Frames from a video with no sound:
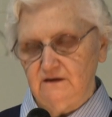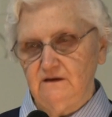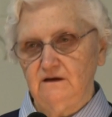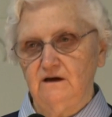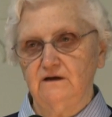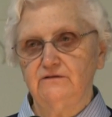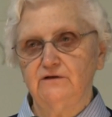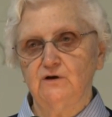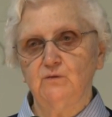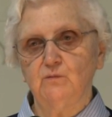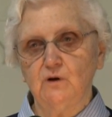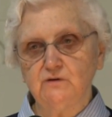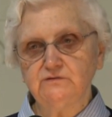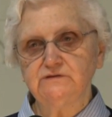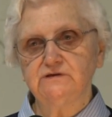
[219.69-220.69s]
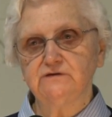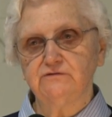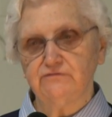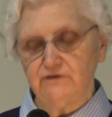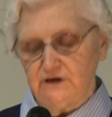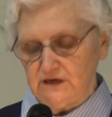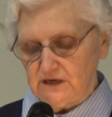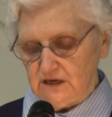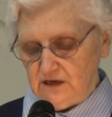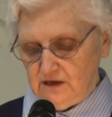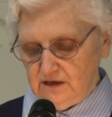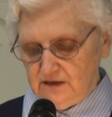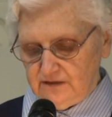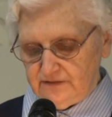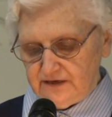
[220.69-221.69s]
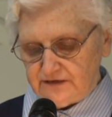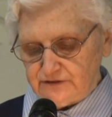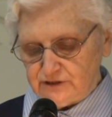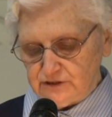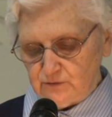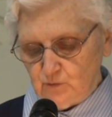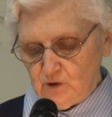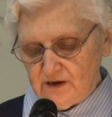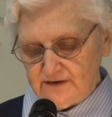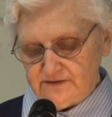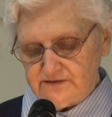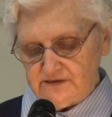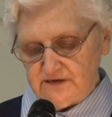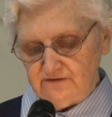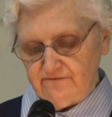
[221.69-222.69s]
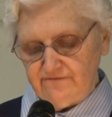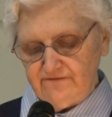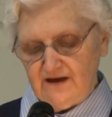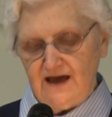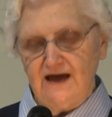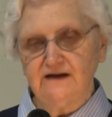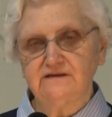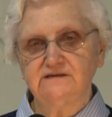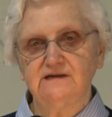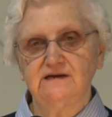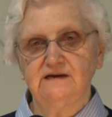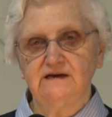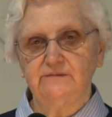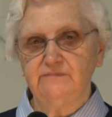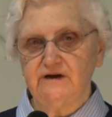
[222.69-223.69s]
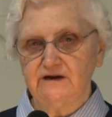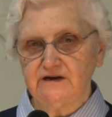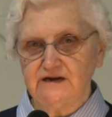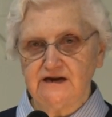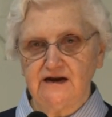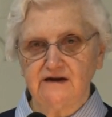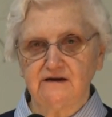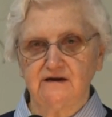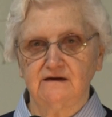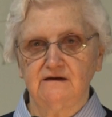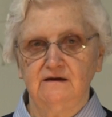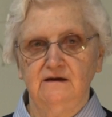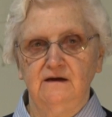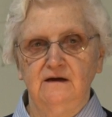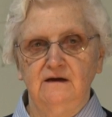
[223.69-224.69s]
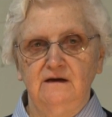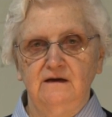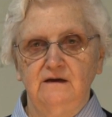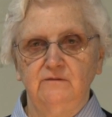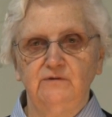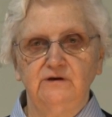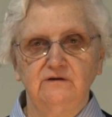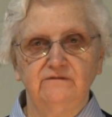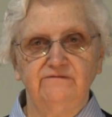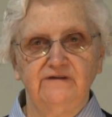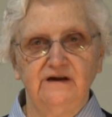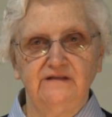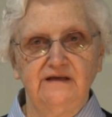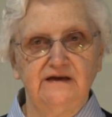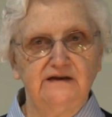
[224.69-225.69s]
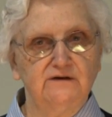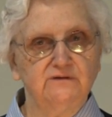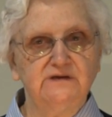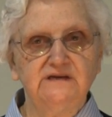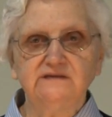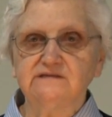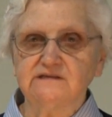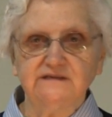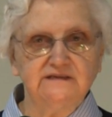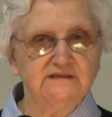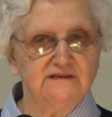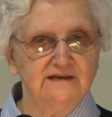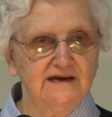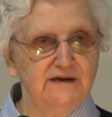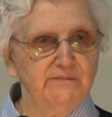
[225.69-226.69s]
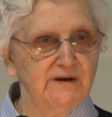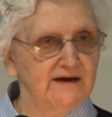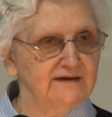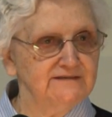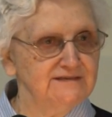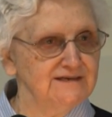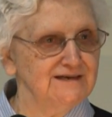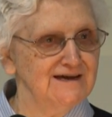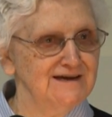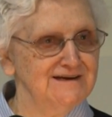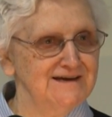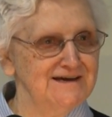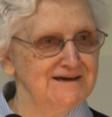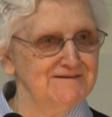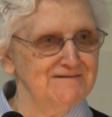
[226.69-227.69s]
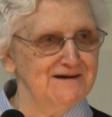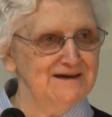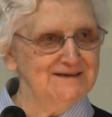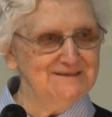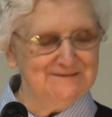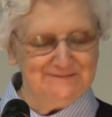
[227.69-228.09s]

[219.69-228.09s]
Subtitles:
although most agree that she was, in fact, a Marillac. We could find that out easily today by DNA, right?